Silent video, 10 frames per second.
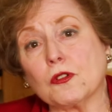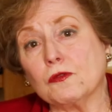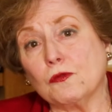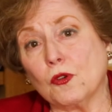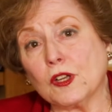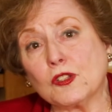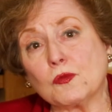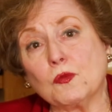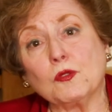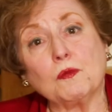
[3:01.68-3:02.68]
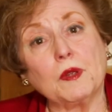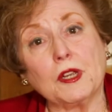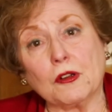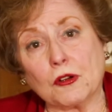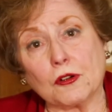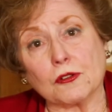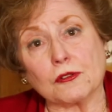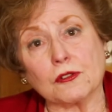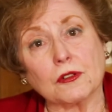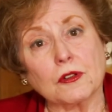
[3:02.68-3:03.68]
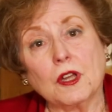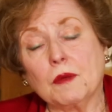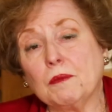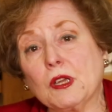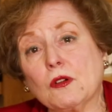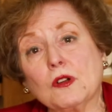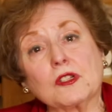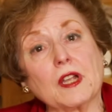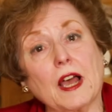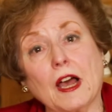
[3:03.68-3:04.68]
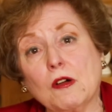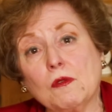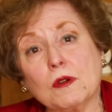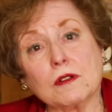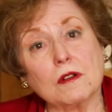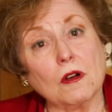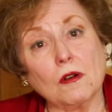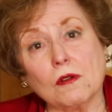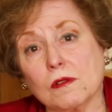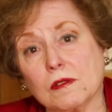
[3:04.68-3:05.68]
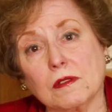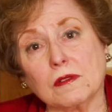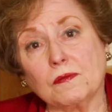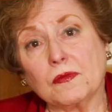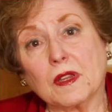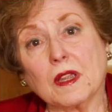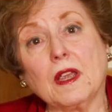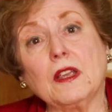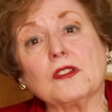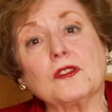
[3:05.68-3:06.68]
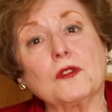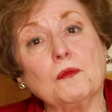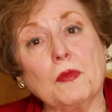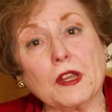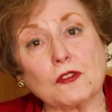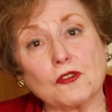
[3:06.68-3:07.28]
your voice won't be heard, because our goal is to make